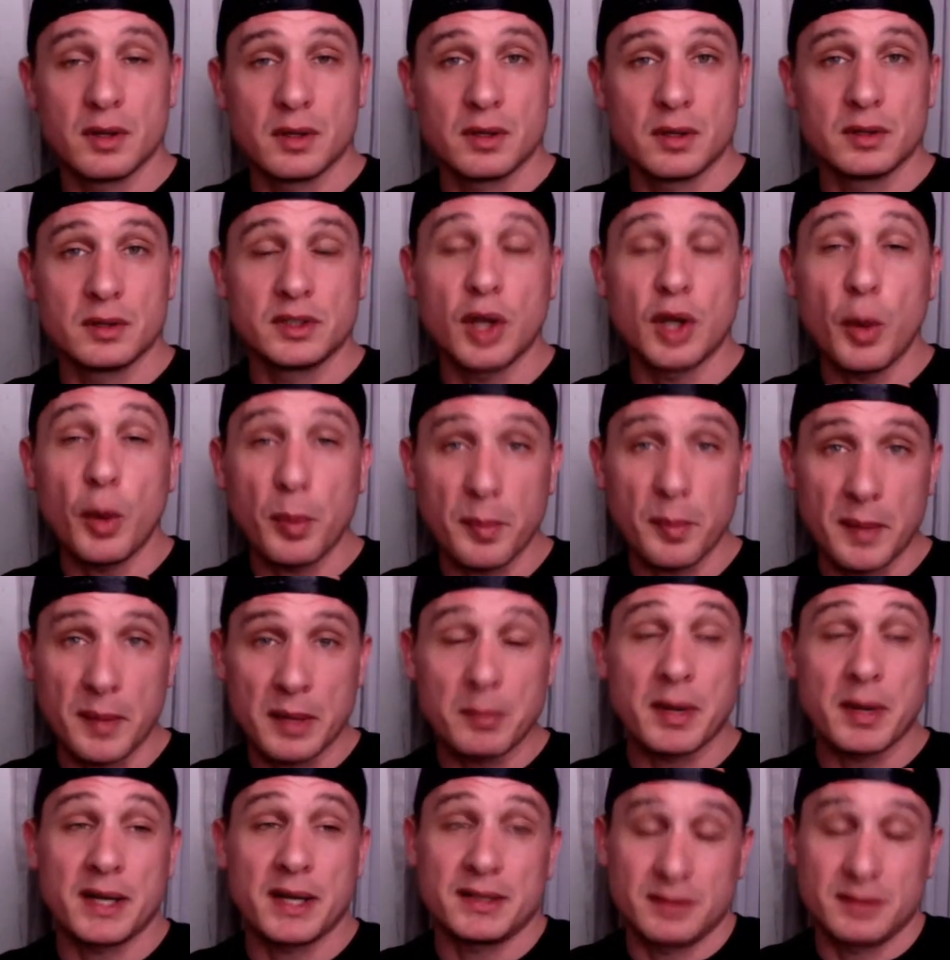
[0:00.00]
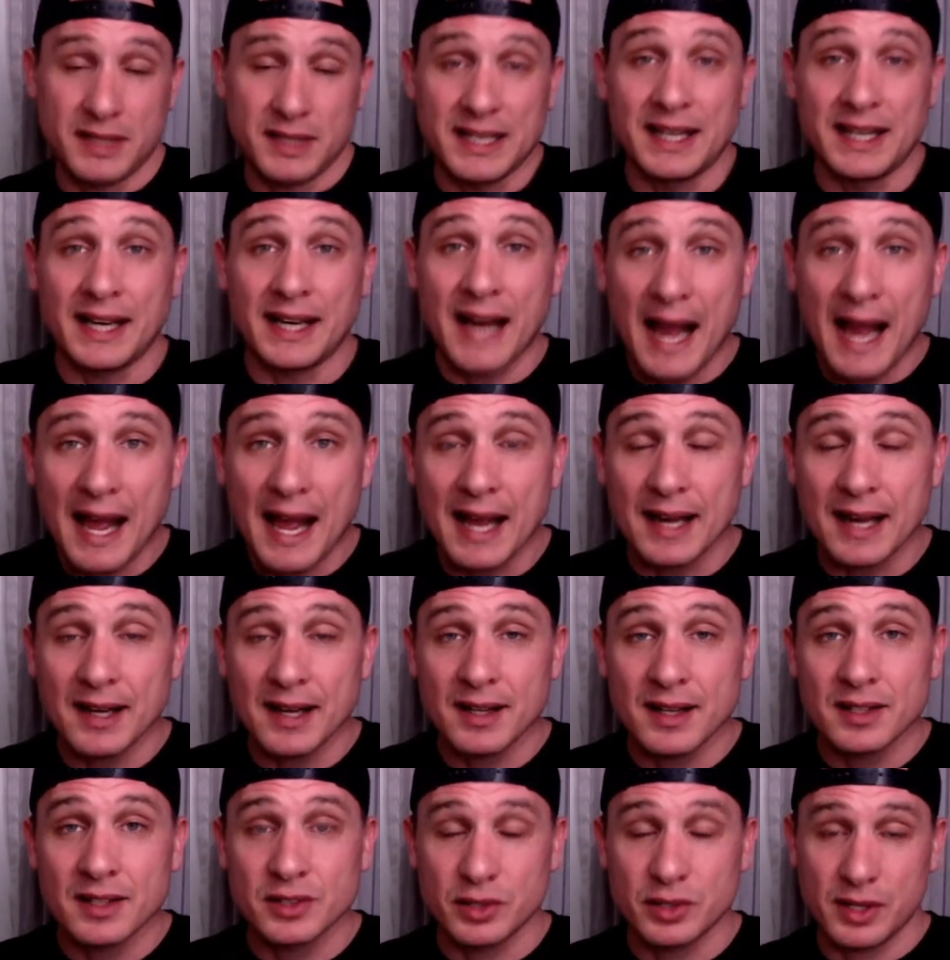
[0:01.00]
dopamine by getting high.
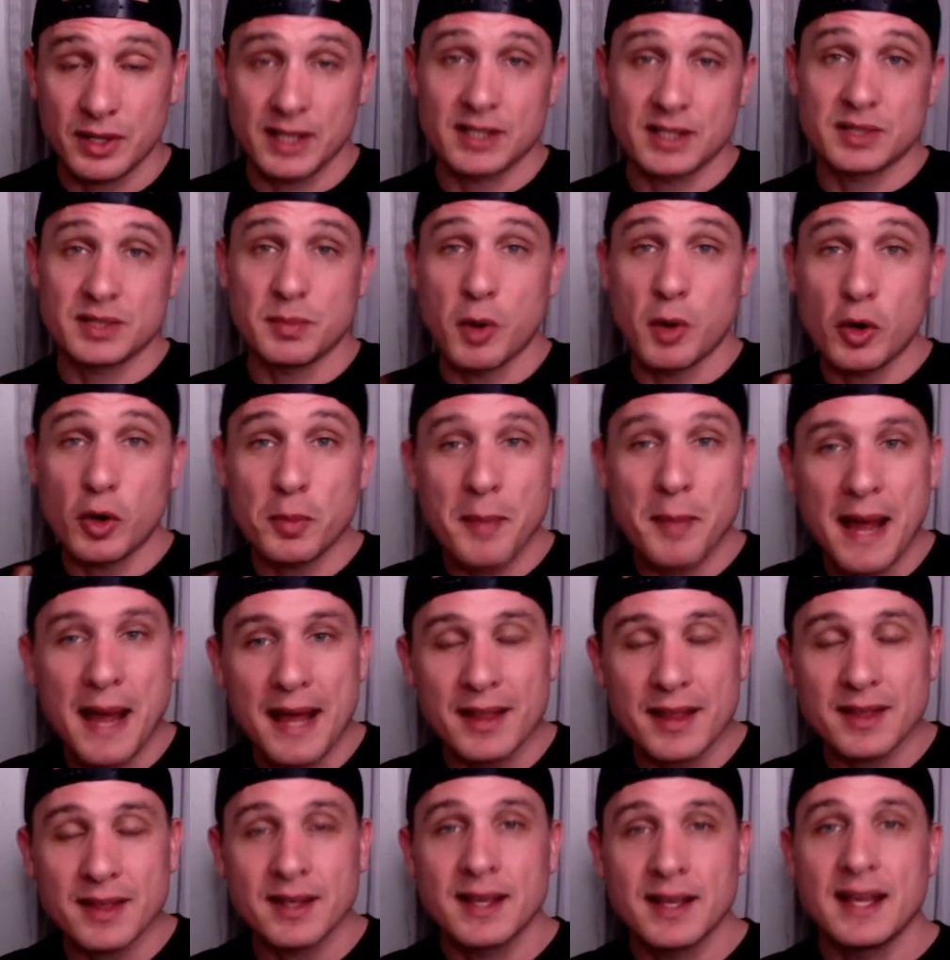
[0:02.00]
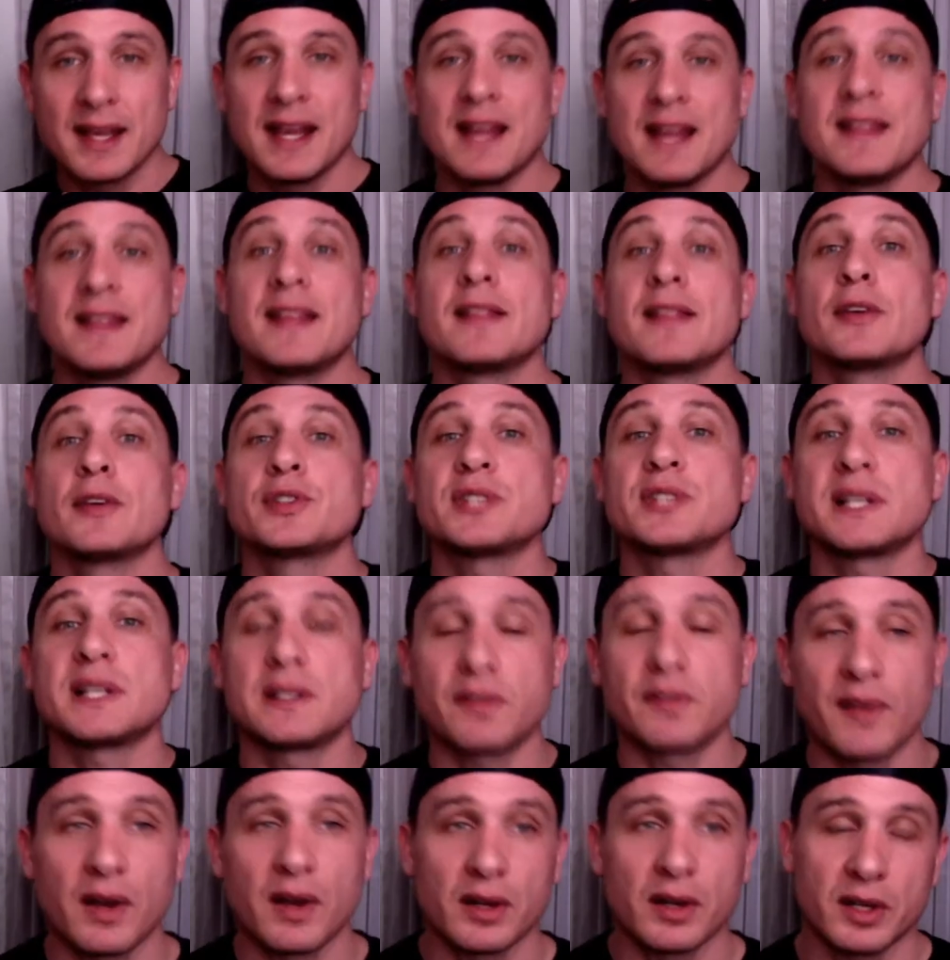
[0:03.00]
So they smoked meth and then those things
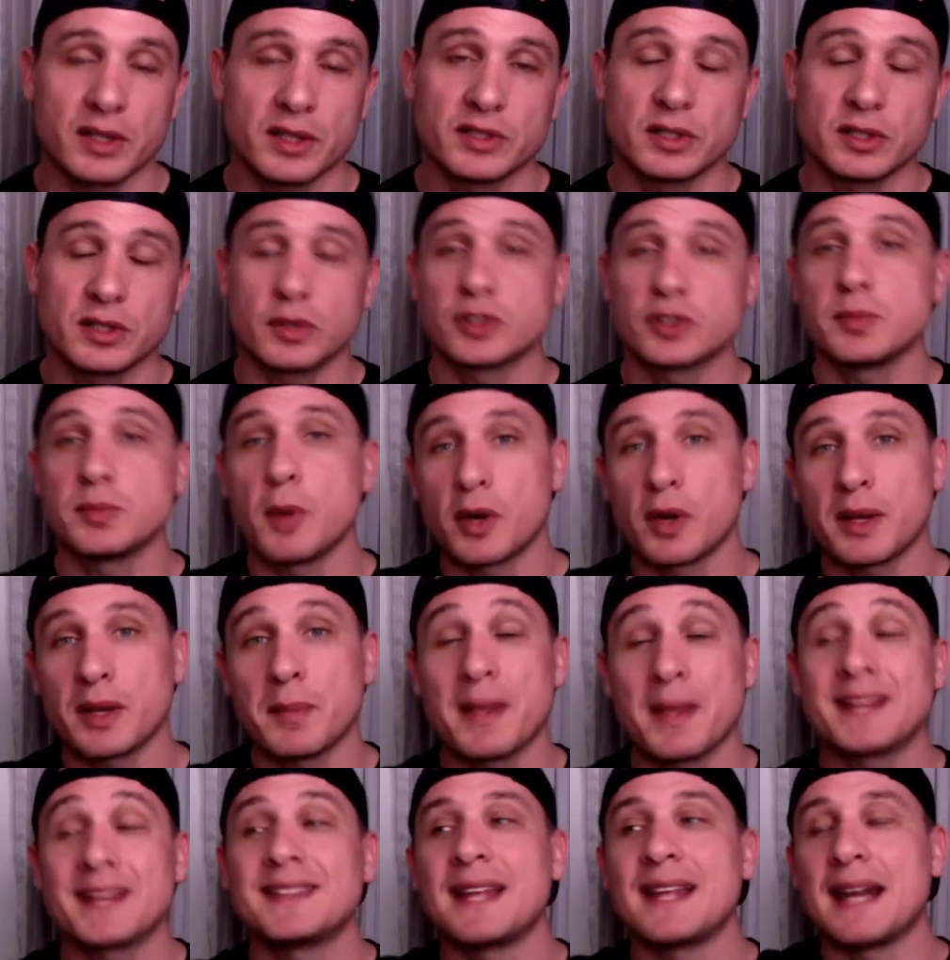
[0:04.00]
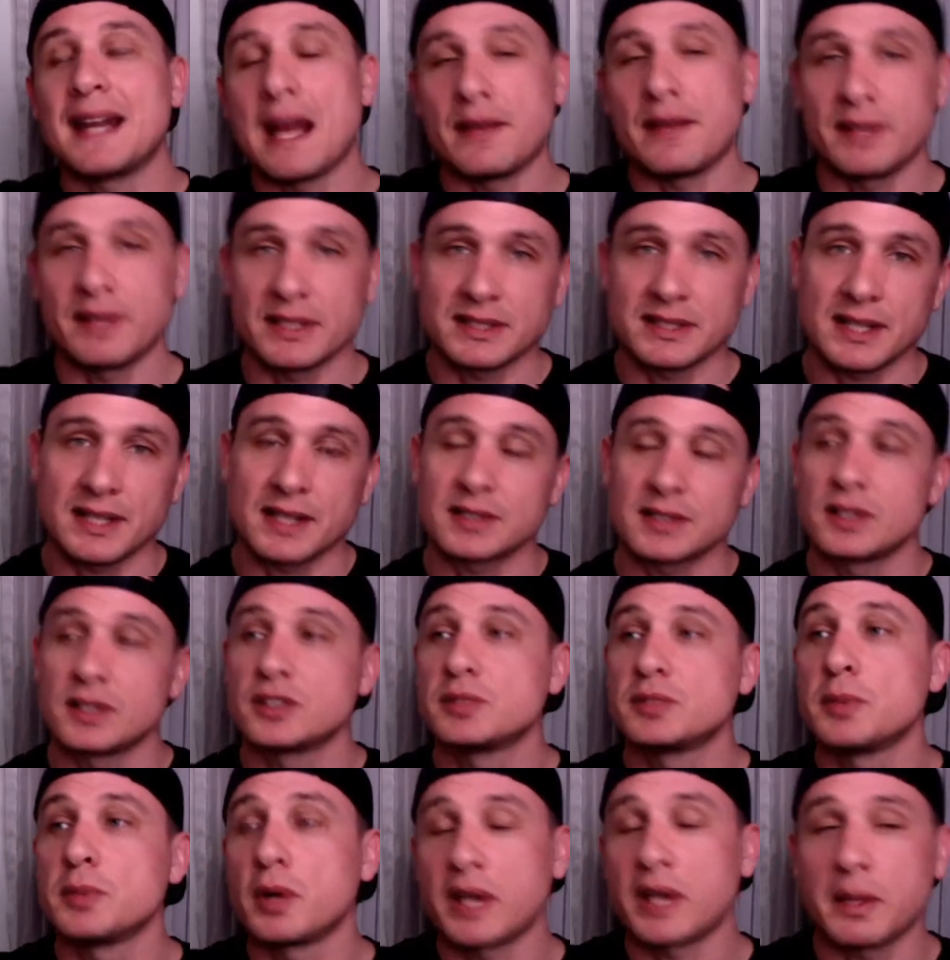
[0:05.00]
felt good. So smoking meth, then having sex,
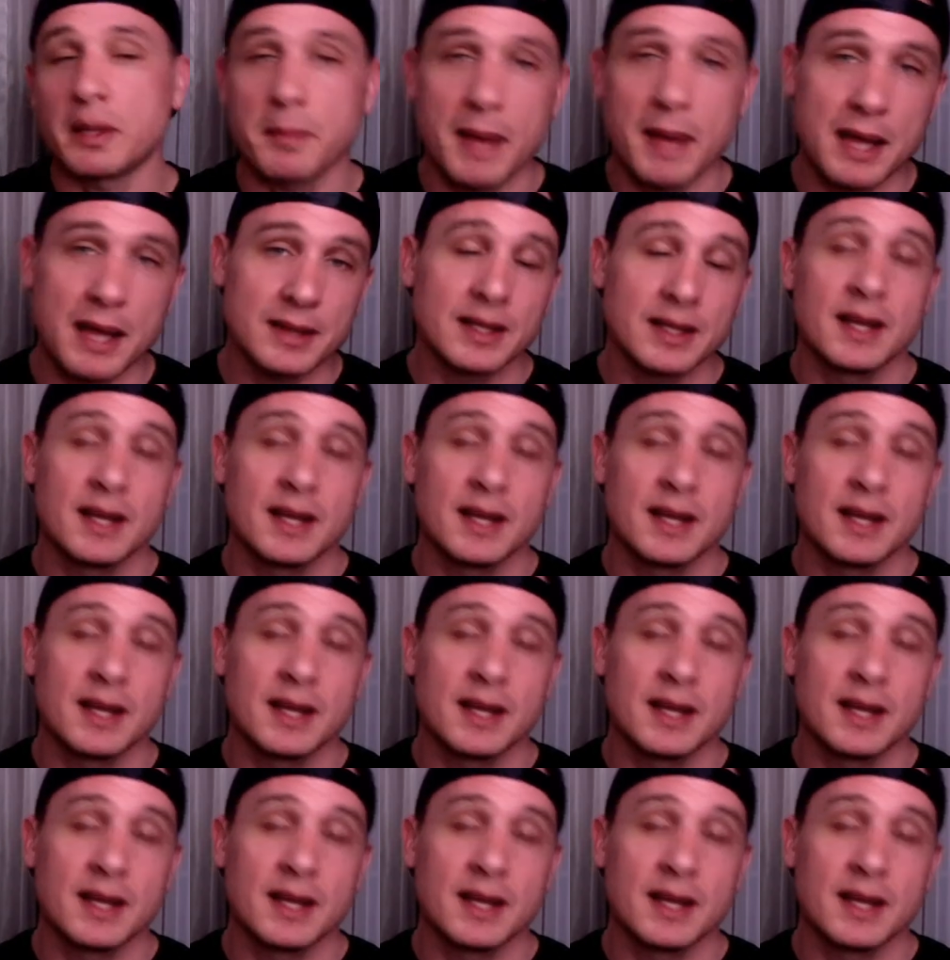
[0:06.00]
smoking meth,